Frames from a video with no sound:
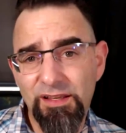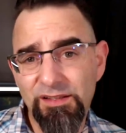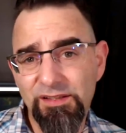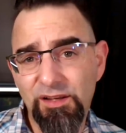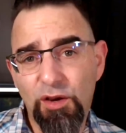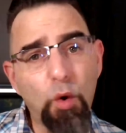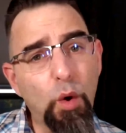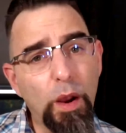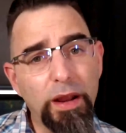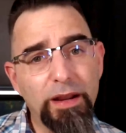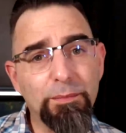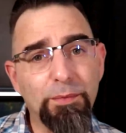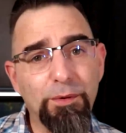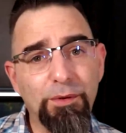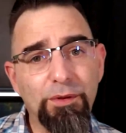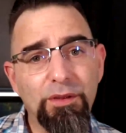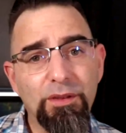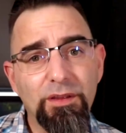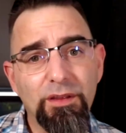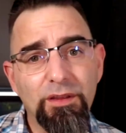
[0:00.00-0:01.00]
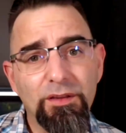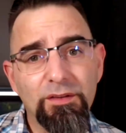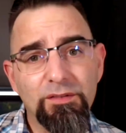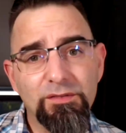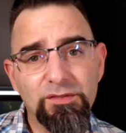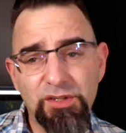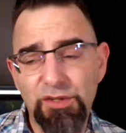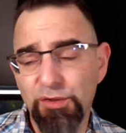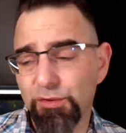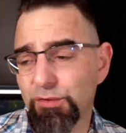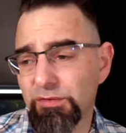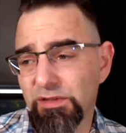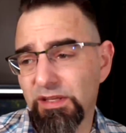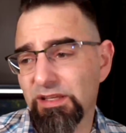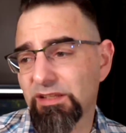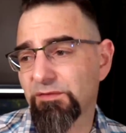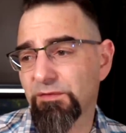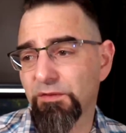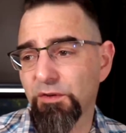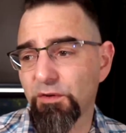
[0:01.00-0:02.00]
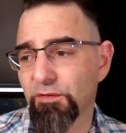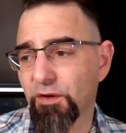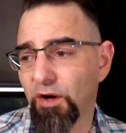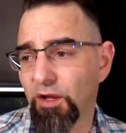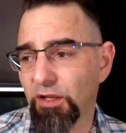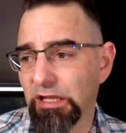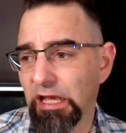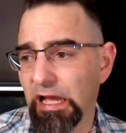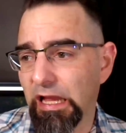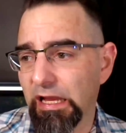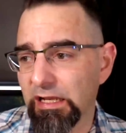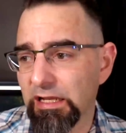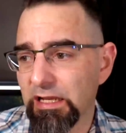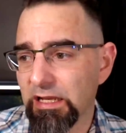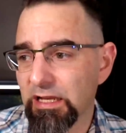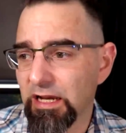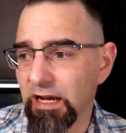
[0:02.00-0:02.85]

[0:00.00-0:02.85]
is equatable to this Fluval light.